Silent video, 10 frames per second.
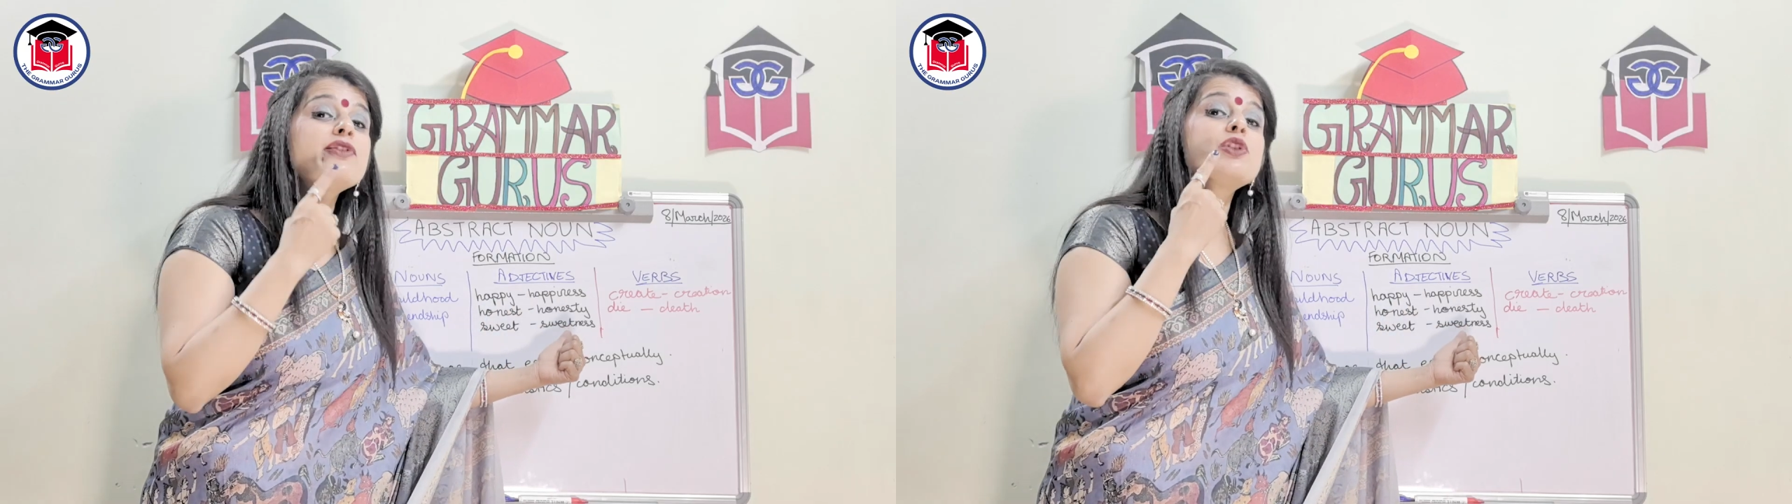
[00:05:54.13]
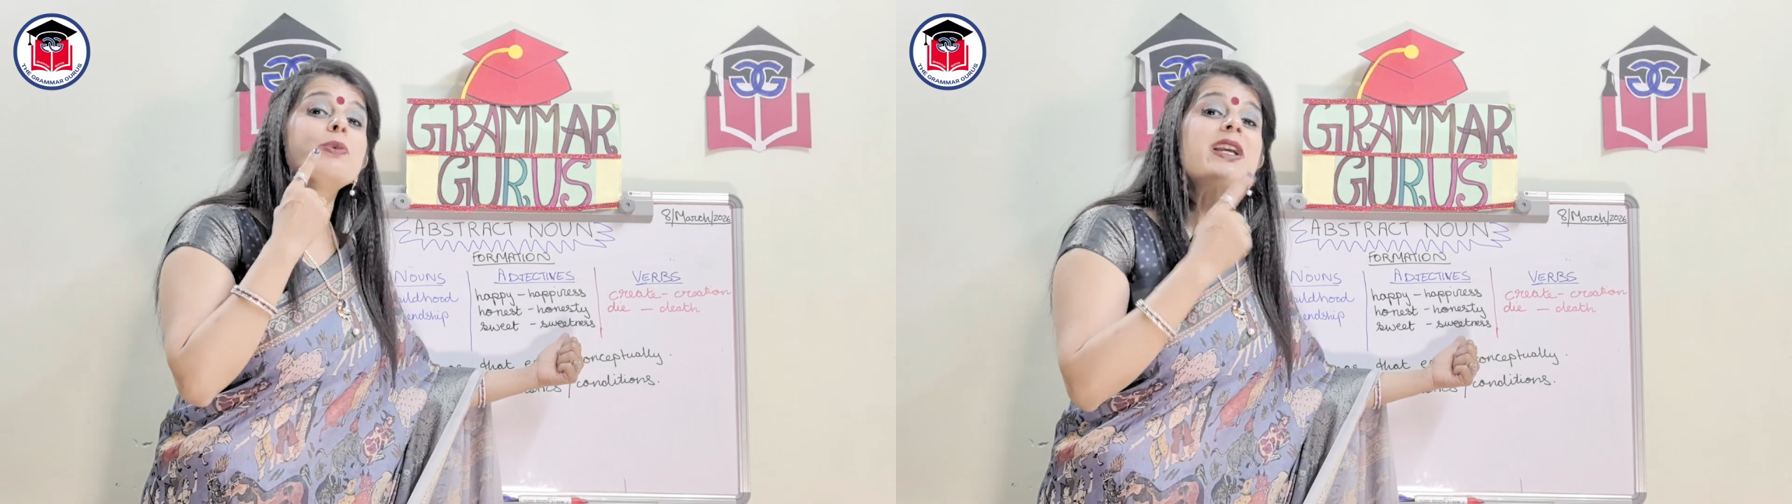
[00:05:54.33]

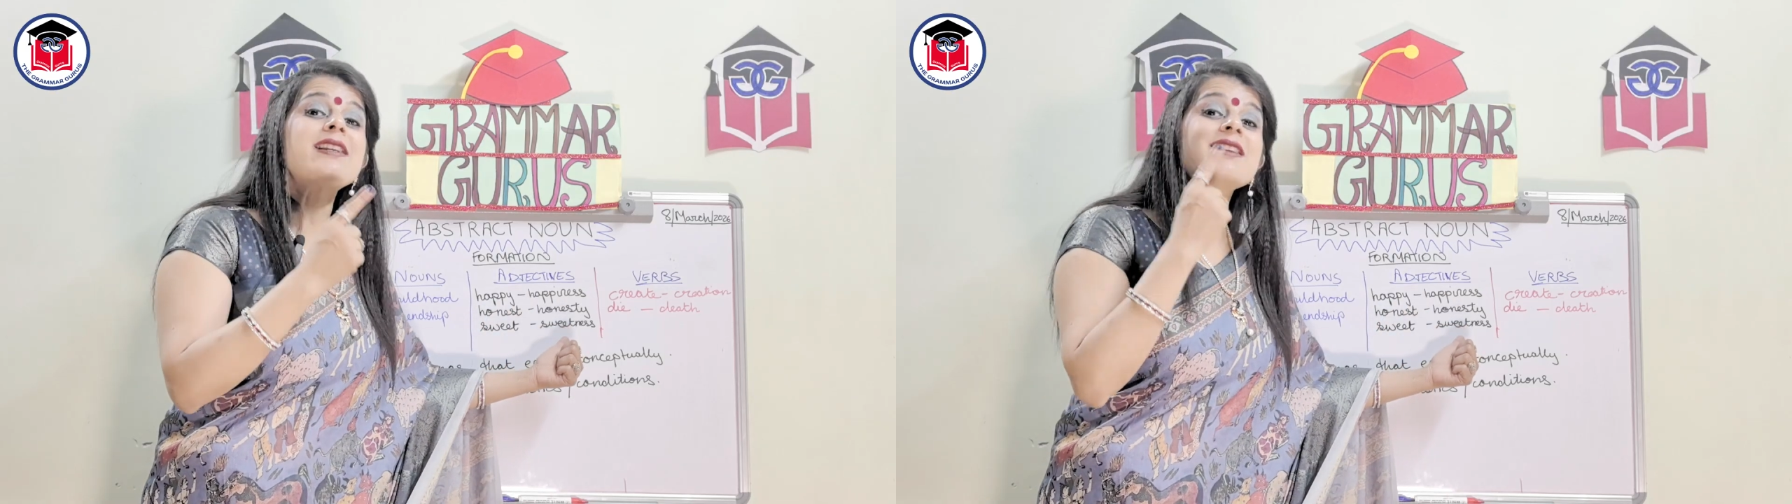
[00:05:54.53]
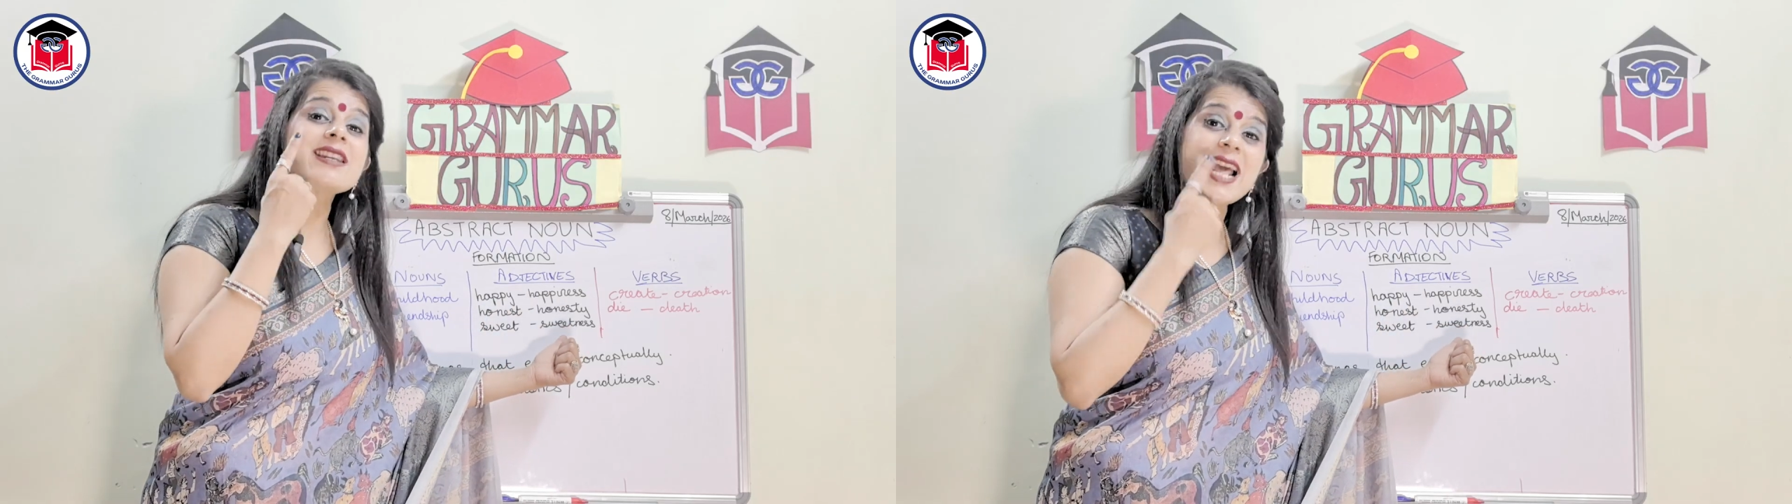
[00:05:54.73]

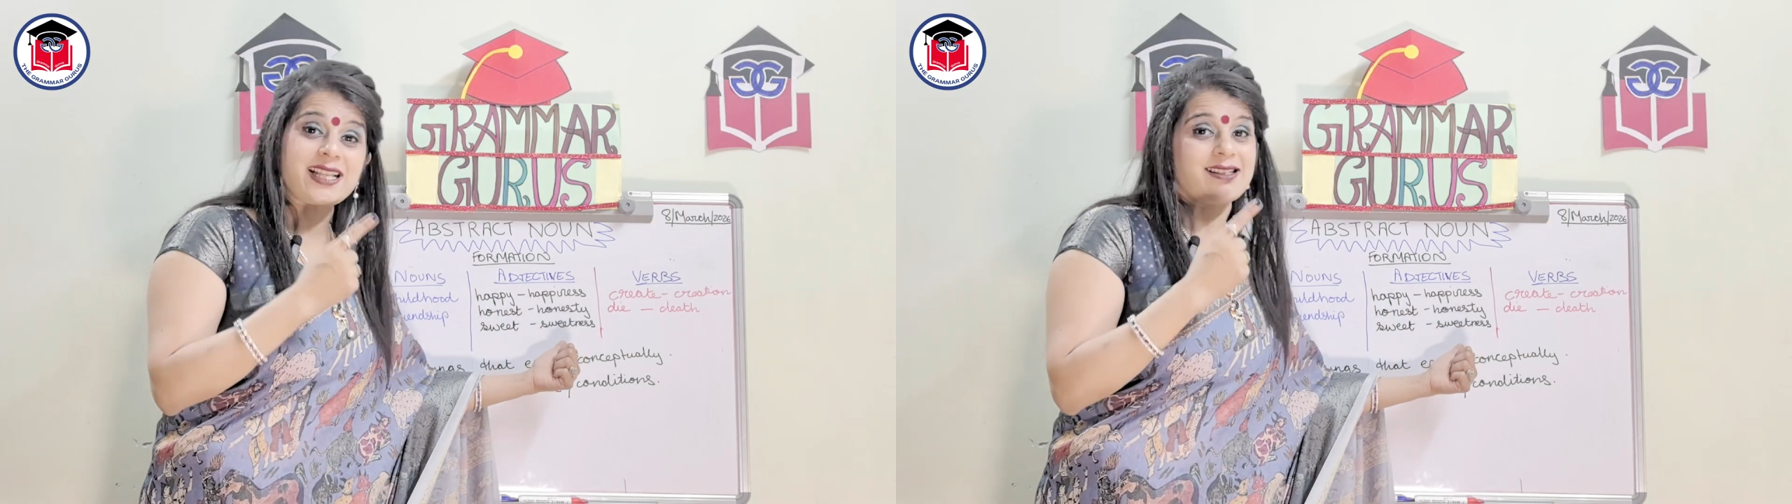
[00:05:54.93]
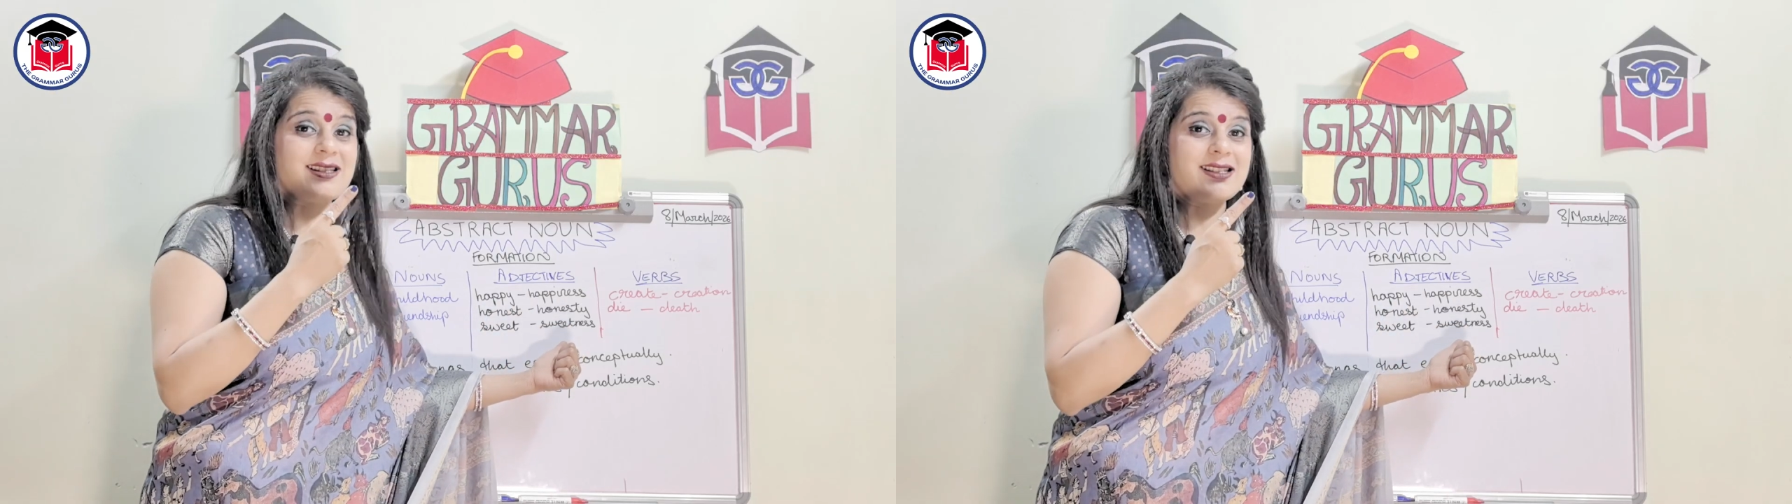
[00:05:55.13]

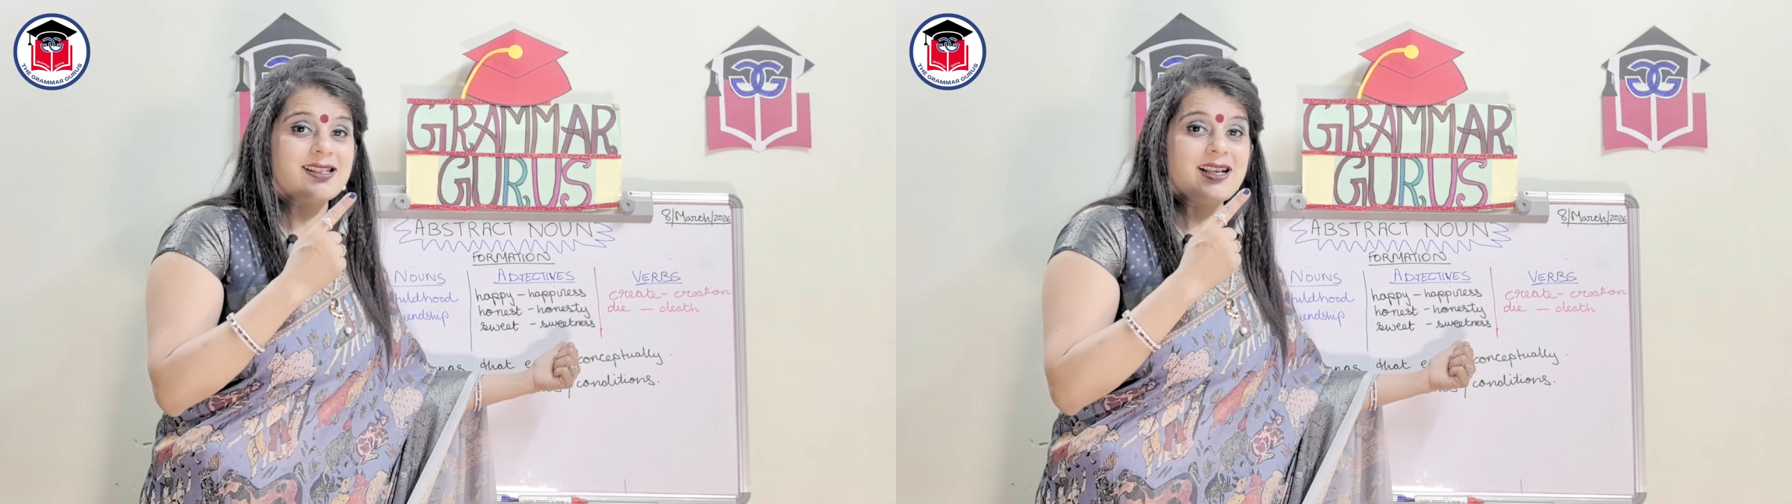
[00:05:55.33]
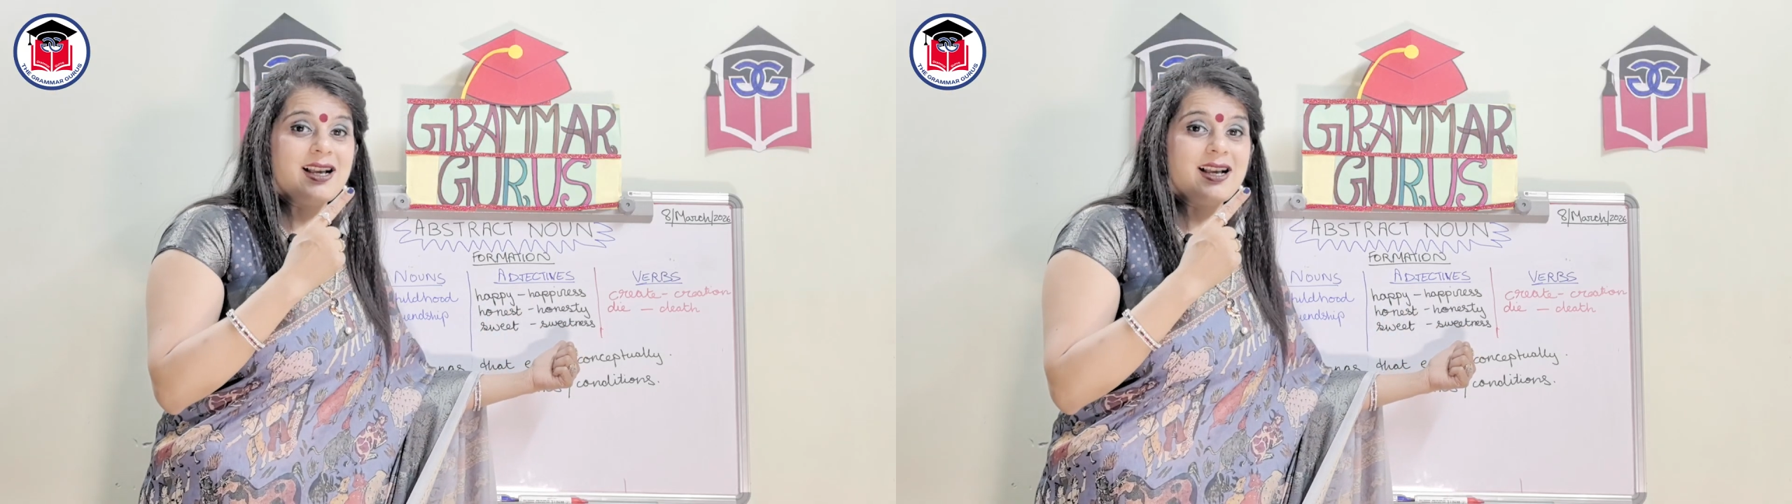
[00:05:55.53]
sweetness